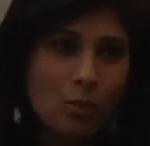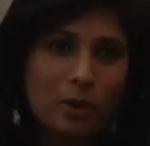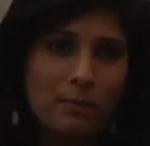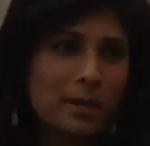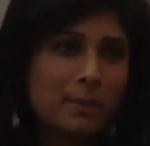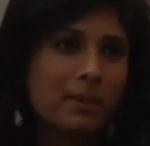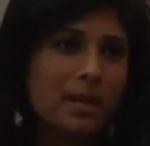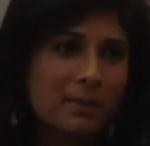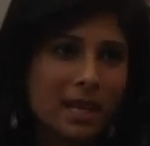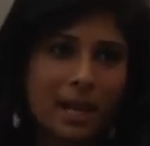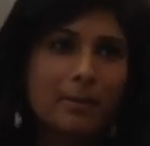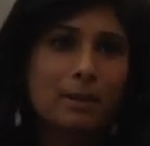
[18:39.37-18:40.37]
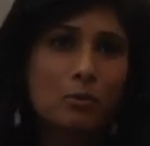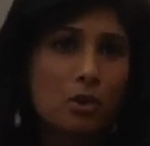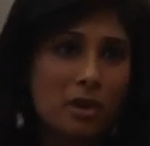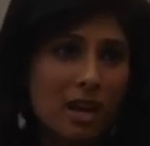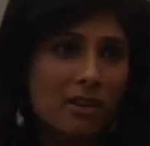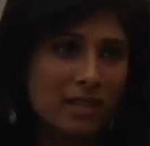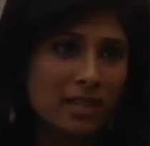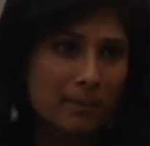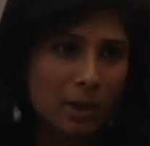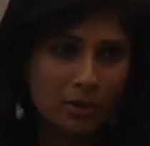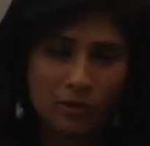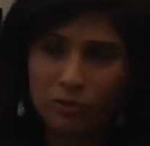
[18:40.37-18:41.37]
when people are becoming more nervous
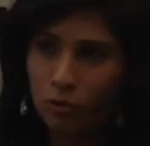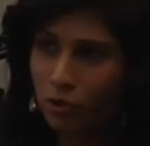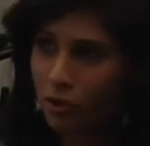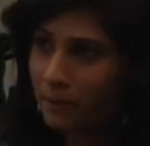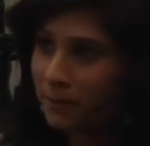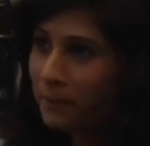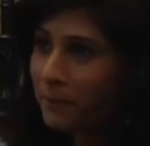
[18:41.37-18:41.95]
about the future.